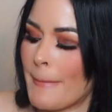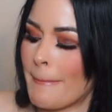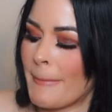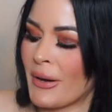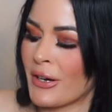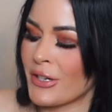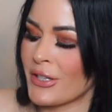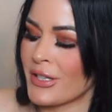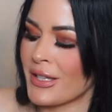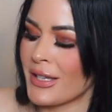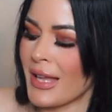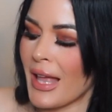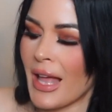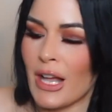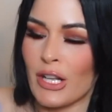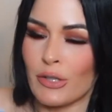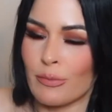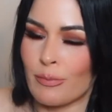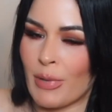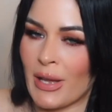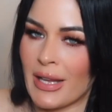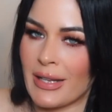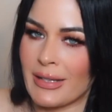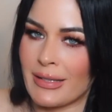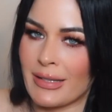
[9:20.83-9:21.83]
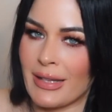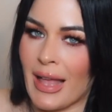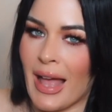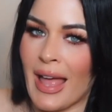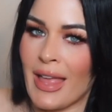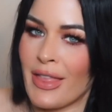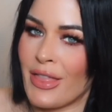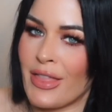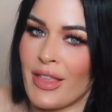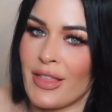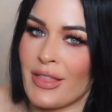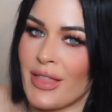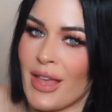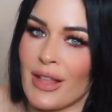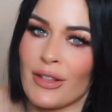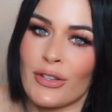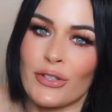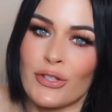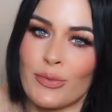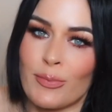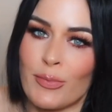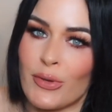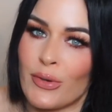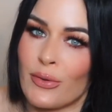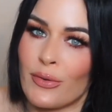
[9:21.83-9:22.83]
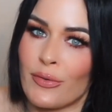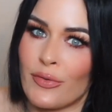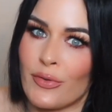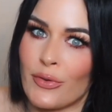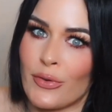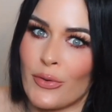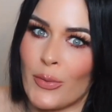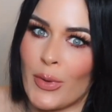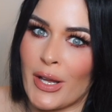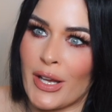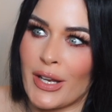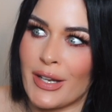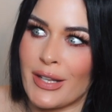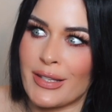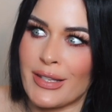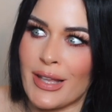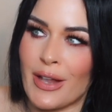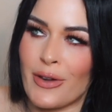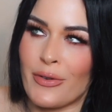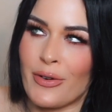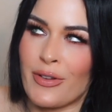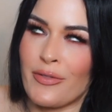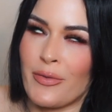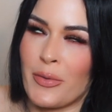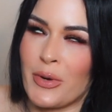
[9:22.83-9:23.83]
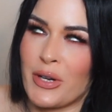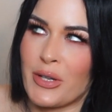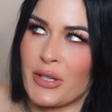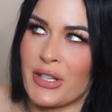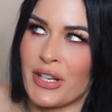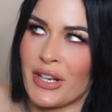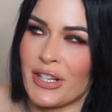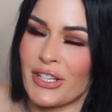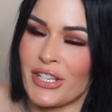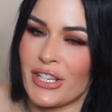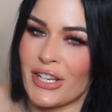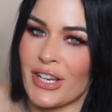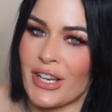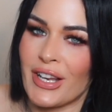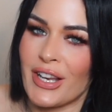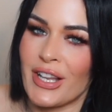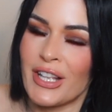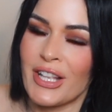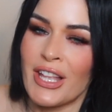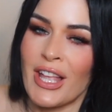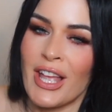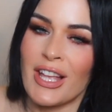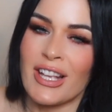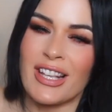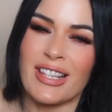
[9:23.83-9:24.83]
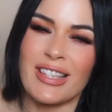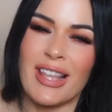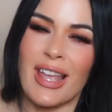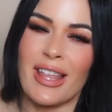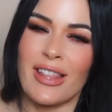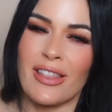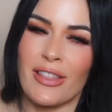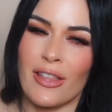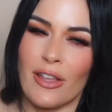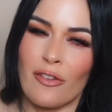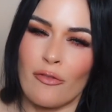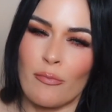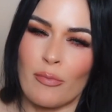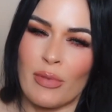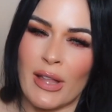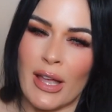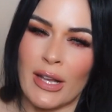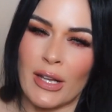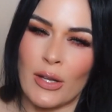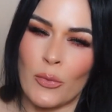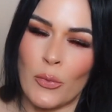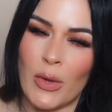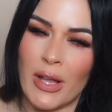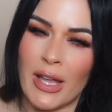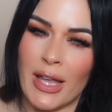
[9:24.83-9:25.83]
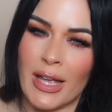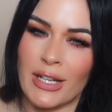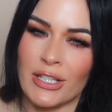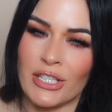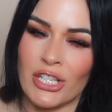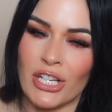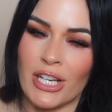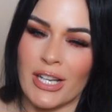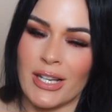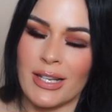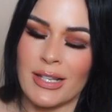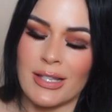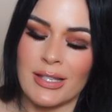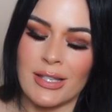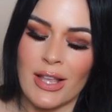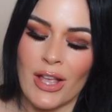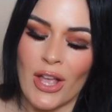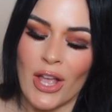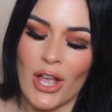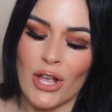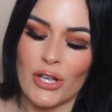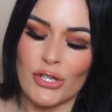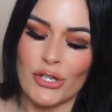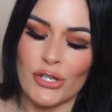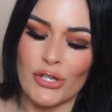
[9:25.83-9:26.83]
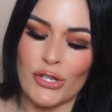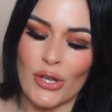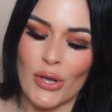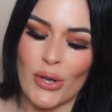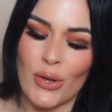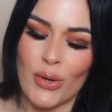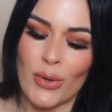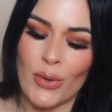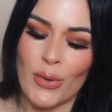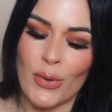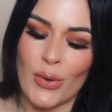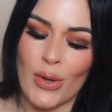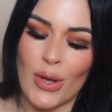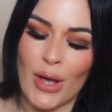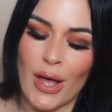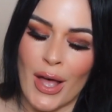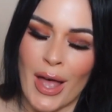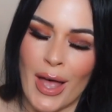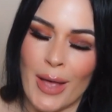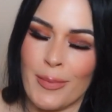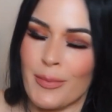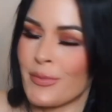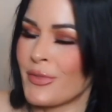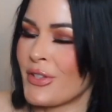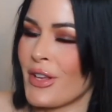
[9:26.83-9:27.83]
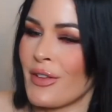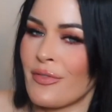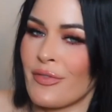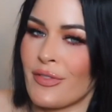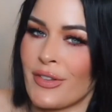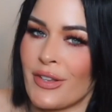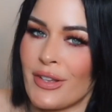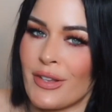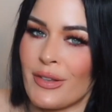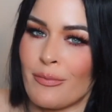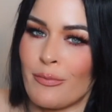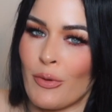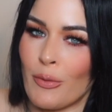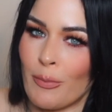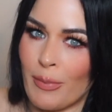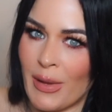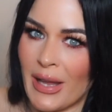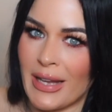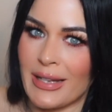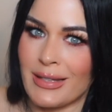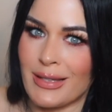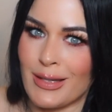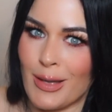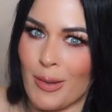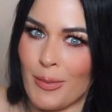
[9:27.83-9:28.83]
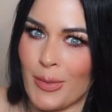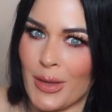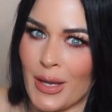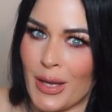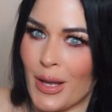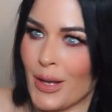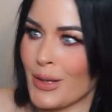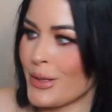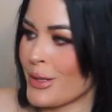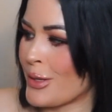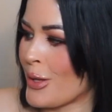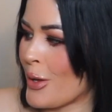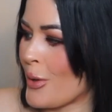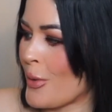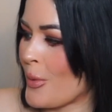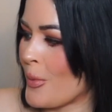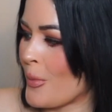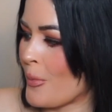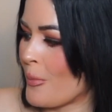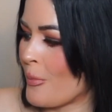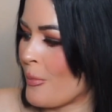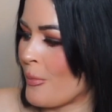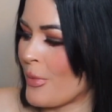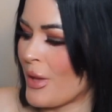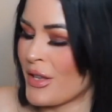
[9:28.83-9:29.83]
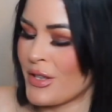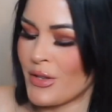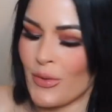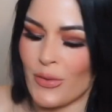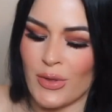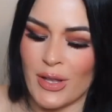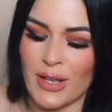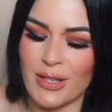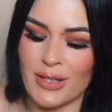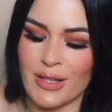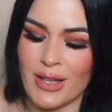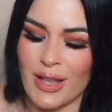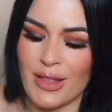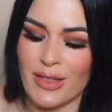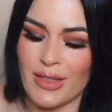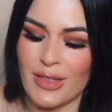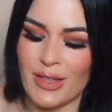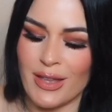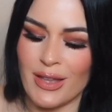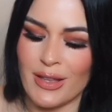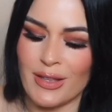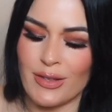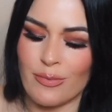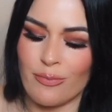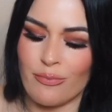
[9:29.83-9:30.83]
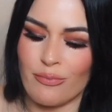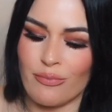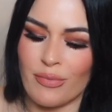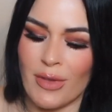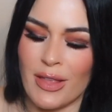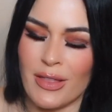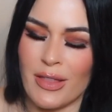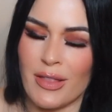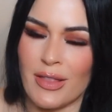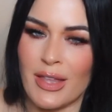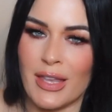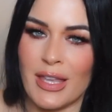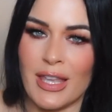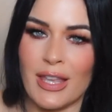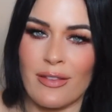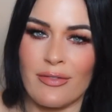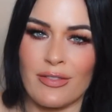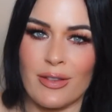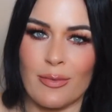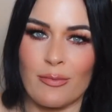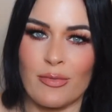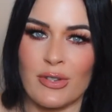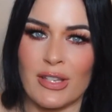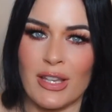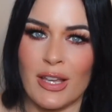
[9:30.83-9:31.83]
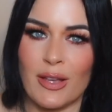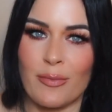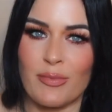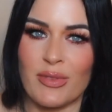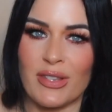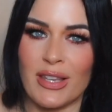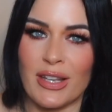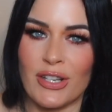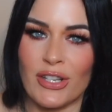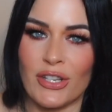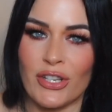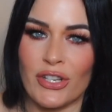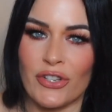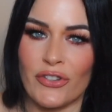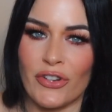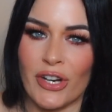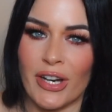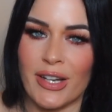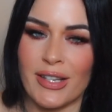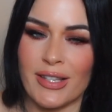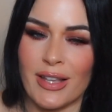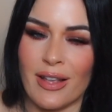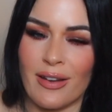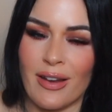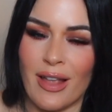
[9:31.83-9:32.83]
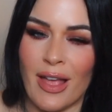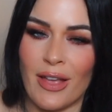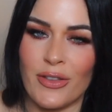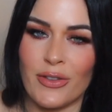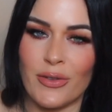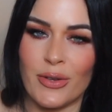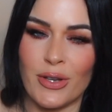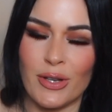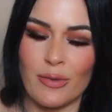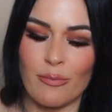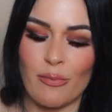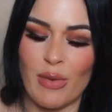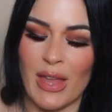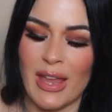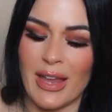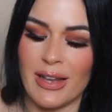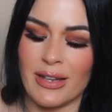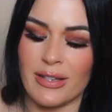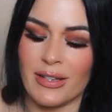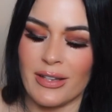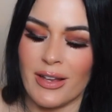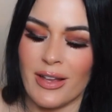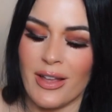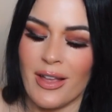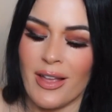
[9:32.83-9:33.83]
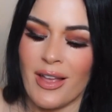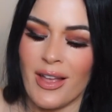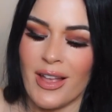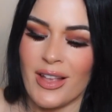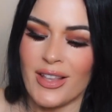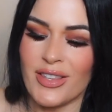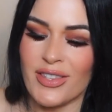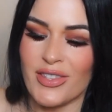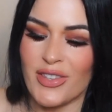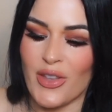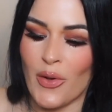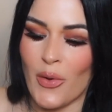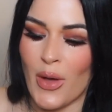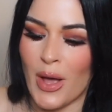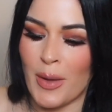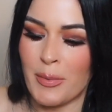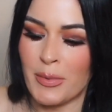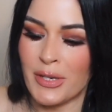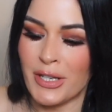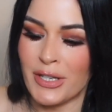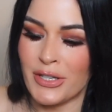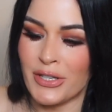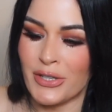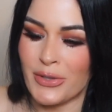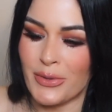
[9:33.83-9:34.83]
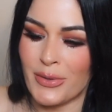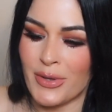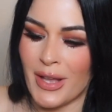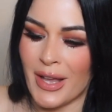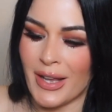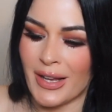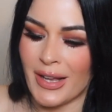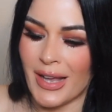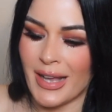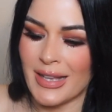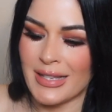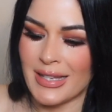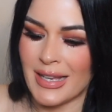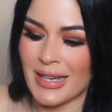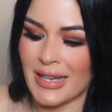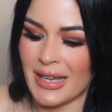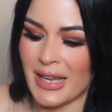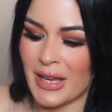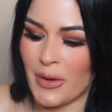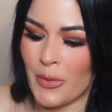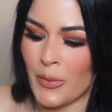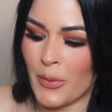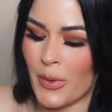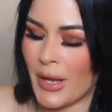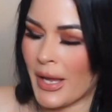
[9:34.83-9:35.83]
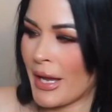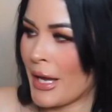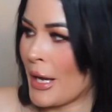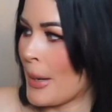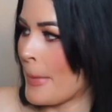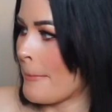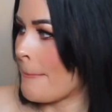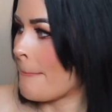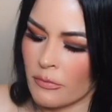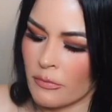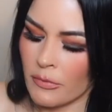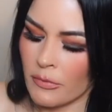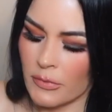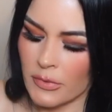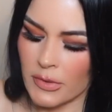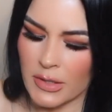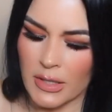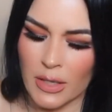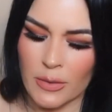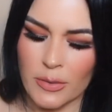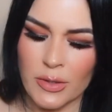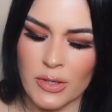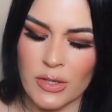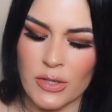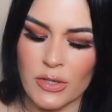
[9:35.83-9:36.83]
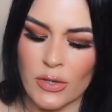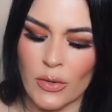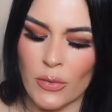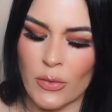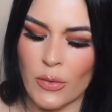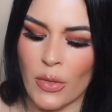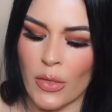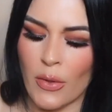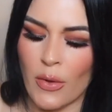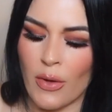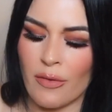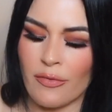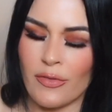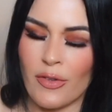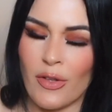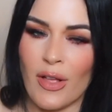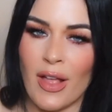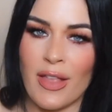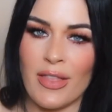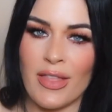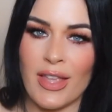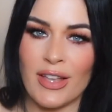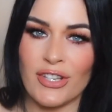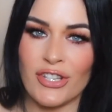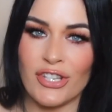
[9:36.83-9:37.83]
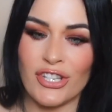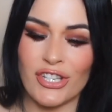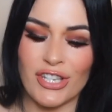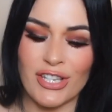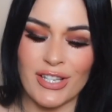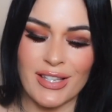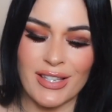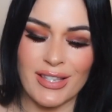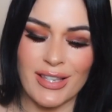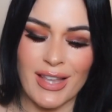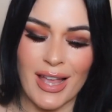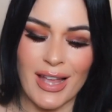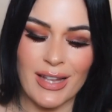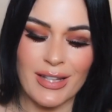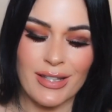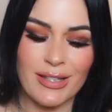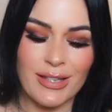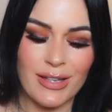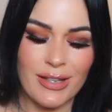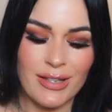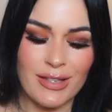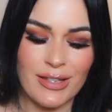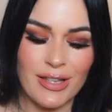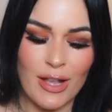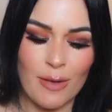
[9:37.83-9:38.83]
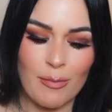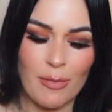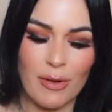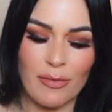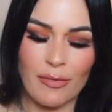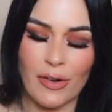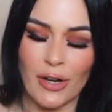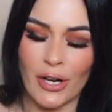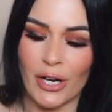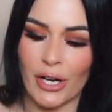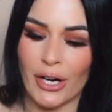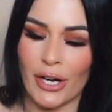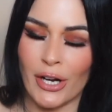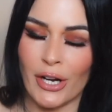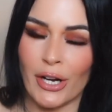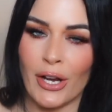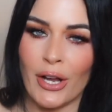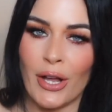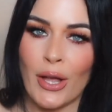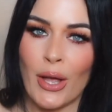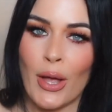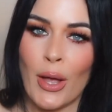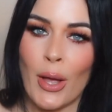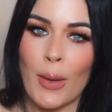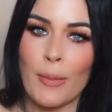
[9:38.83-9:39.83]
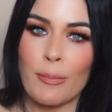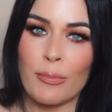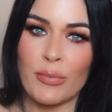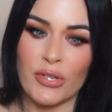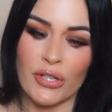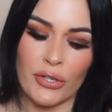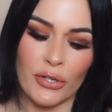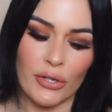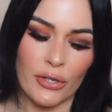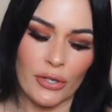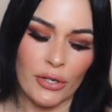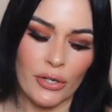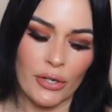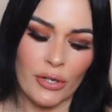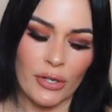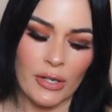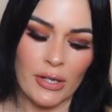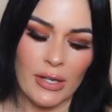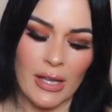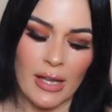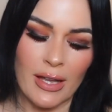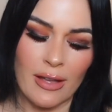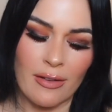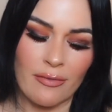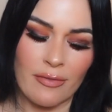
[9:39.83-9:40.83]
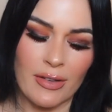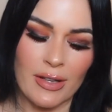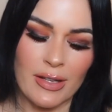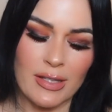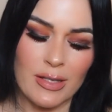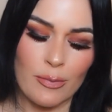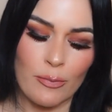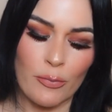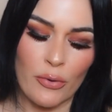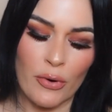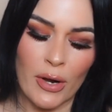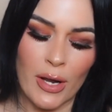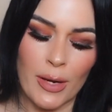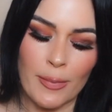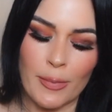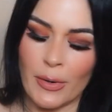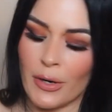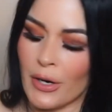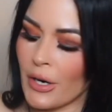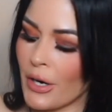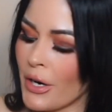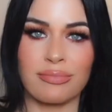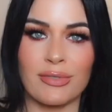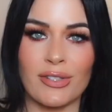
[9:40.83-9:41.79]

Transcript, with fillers: Personally, I'll paint. I think that looks beautiful the way it is. I don't even want to touch it because I love black and white etchings. So I'm definitely will paint something else, though. So they sent these, and then they gave some tips and tricks on how you can paint. So I'm gonna do that, guys. I can't wait. That was so thoughtful. And then she sent some of her pure canvas primer.